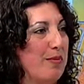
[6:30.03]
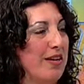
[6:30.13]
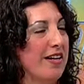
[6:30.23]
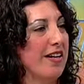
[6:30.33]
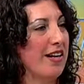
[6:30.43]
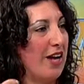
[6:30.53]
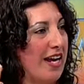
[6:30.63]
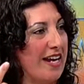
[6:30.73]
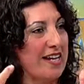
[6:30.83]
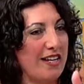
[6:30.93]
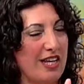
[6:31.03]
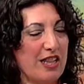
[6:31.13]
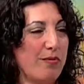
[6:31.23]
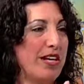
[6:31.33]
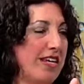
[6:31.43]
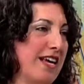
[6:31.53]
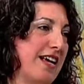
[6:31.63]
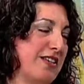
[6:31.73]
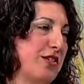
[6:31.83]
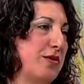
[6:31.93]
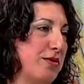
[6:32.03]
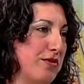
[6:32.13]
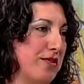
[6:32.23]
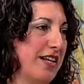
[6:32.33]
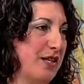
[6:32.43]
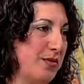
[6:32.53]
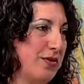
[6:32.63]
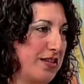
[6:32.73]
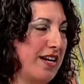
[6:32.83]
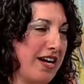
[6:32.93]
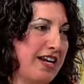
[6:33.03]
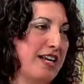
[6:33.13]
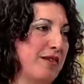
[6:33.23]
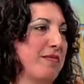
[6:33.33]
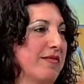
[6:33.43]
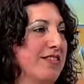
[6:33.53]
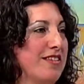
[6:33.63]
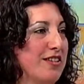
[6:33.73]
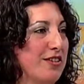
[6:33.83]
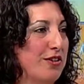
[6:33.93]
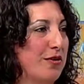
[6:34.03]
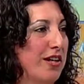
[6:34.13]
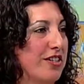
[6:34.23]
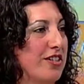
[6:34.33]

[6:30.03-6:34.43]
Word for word: But I, I like the way he asked who's around him, who's guiding him. Yeah, so that's a good question. it's